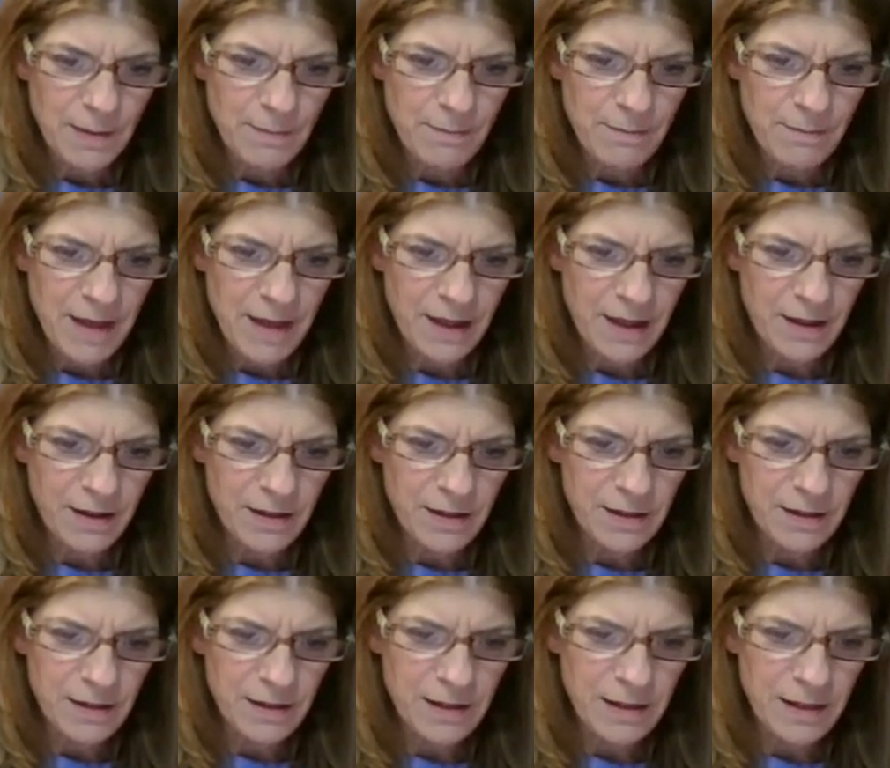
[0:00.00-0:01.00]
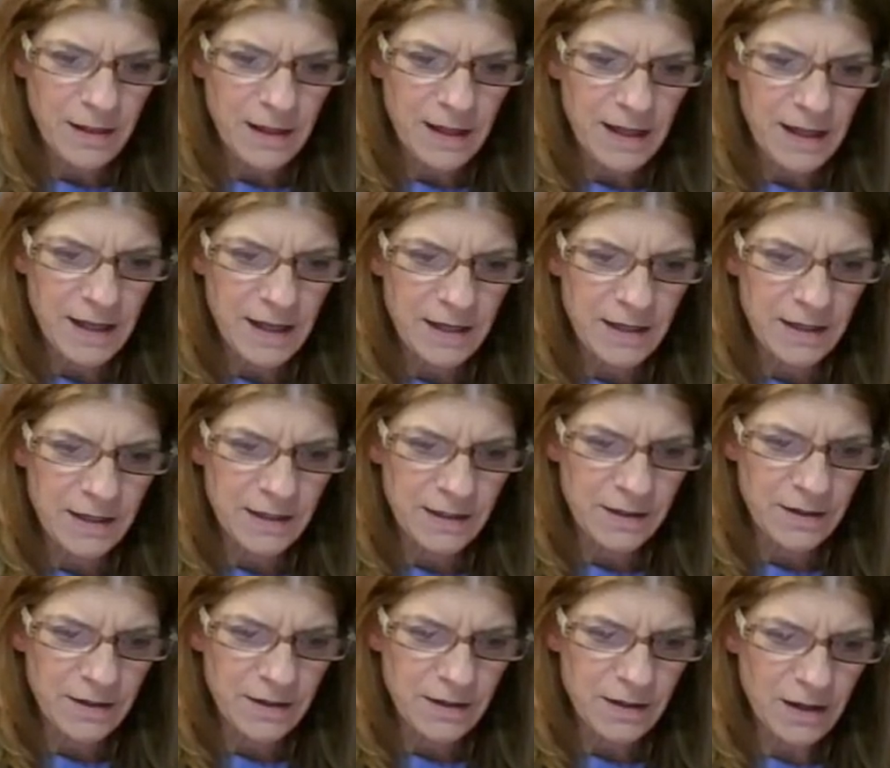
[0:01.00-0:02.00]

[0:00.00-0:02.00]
Melancholy.